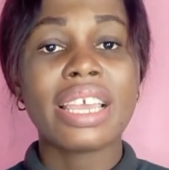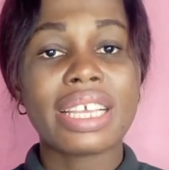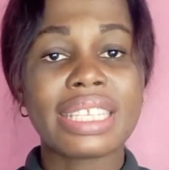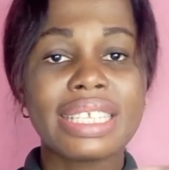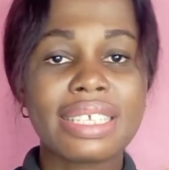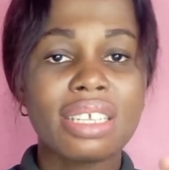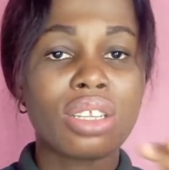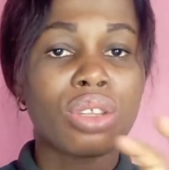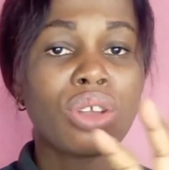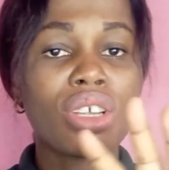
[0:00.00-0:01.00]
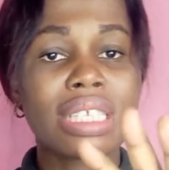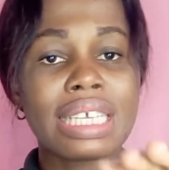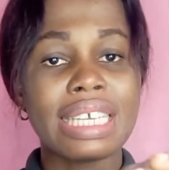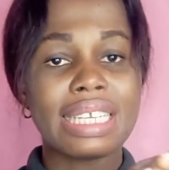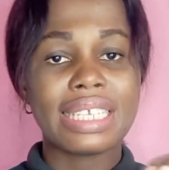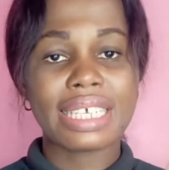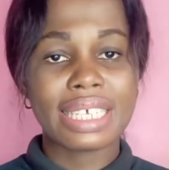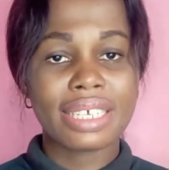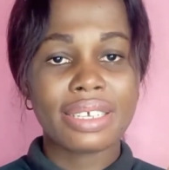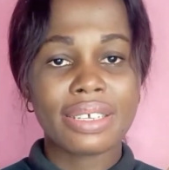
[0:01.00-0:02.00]
kicked, not kicked,
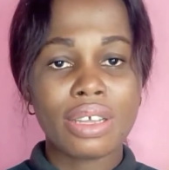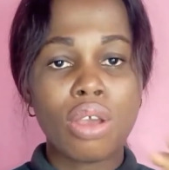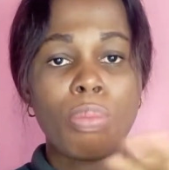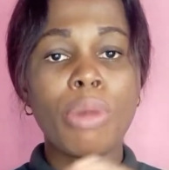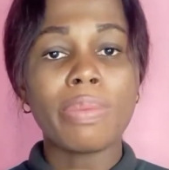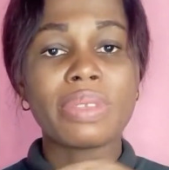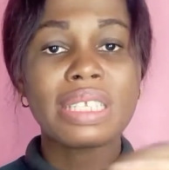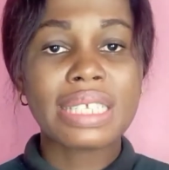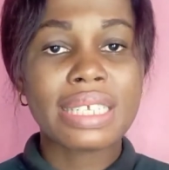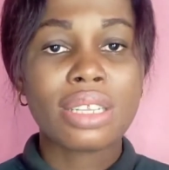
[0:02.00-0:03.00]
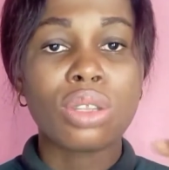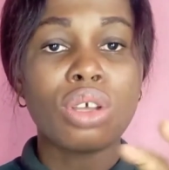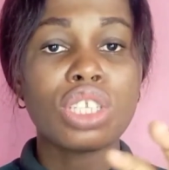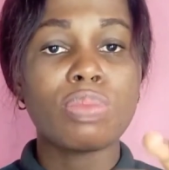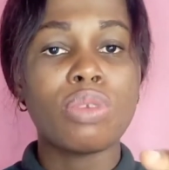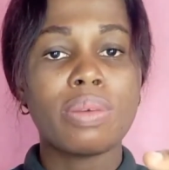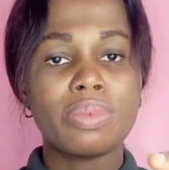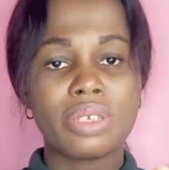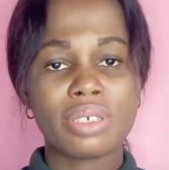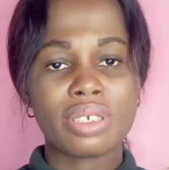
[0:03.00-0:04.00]
mopped, not
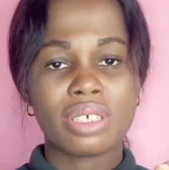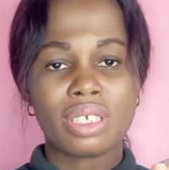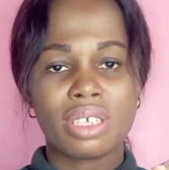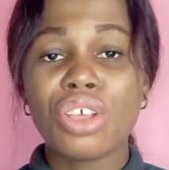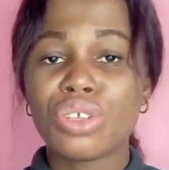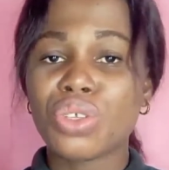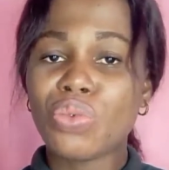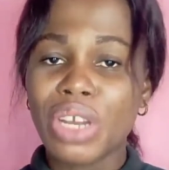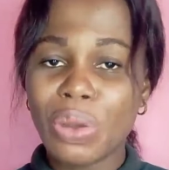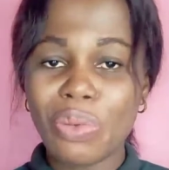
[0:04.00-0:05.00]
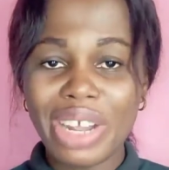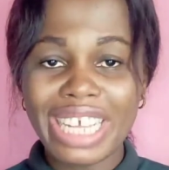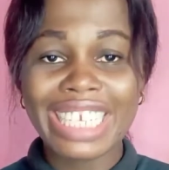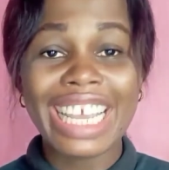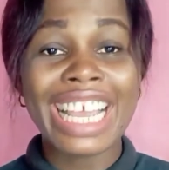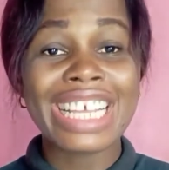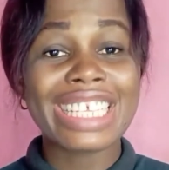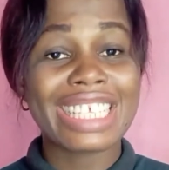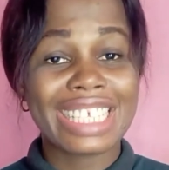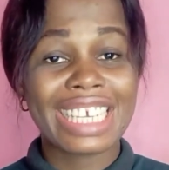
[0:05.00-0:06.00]
mopped. So when a word
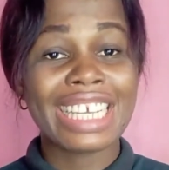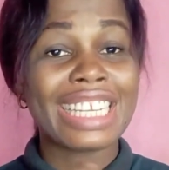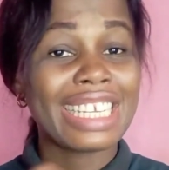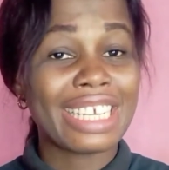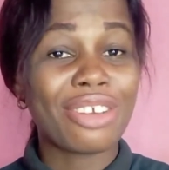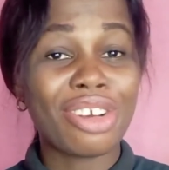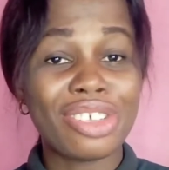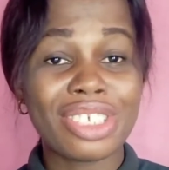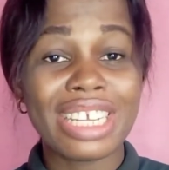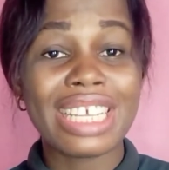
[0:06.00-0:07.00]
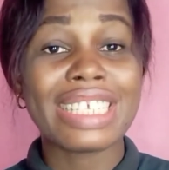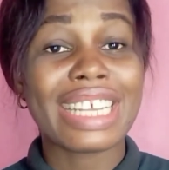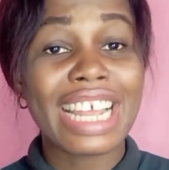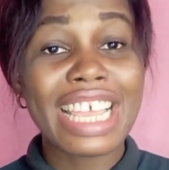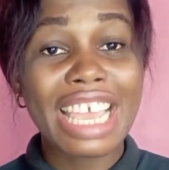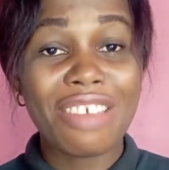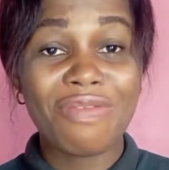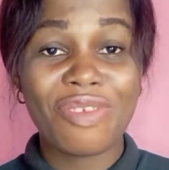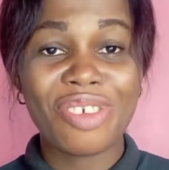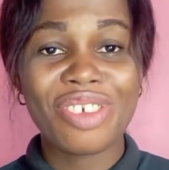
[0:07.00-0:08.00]
ends in the consonants that I
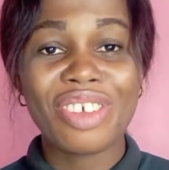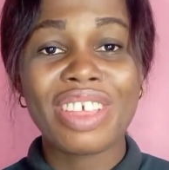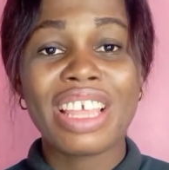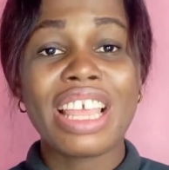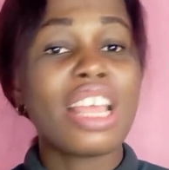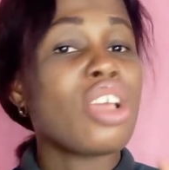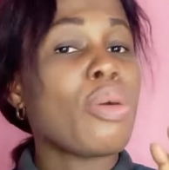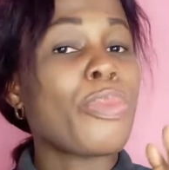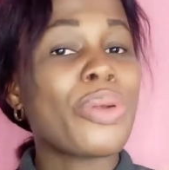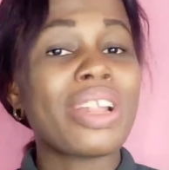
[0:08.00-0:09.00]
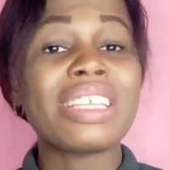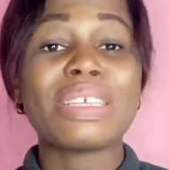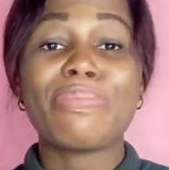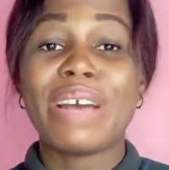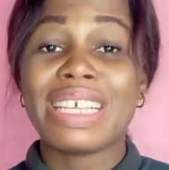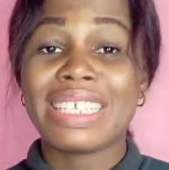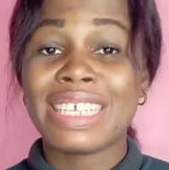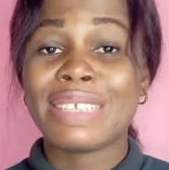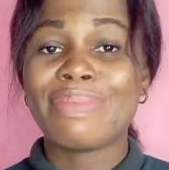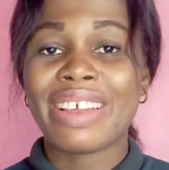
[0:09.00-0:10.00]
gave you, pronounce the past
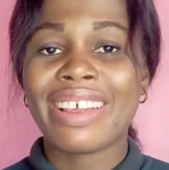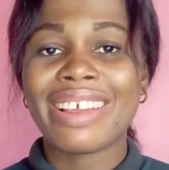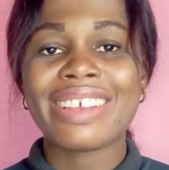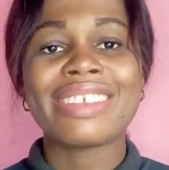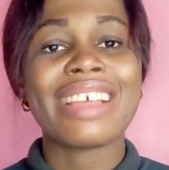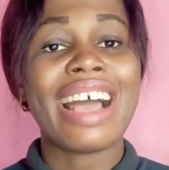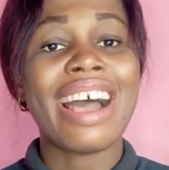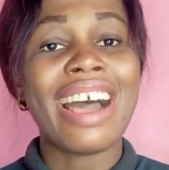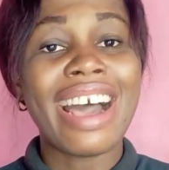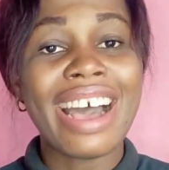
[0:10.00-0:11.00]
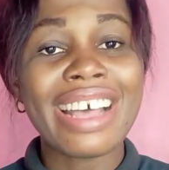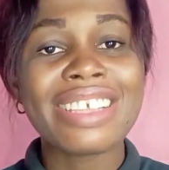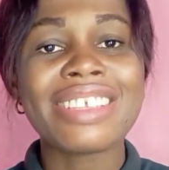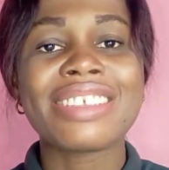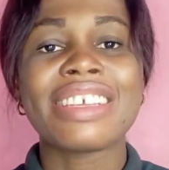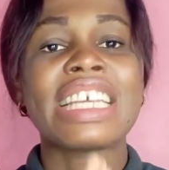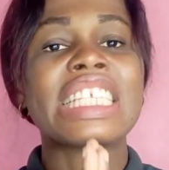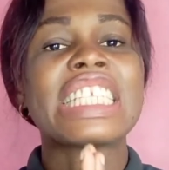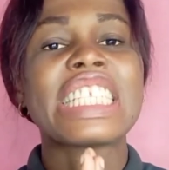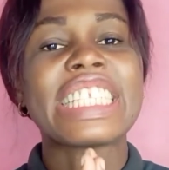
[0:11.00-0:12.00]
tense markers as
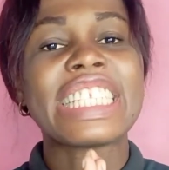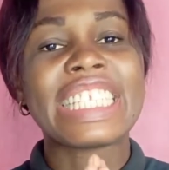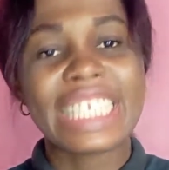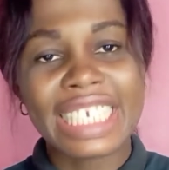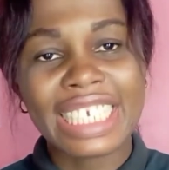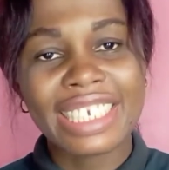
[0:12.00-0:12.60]
t,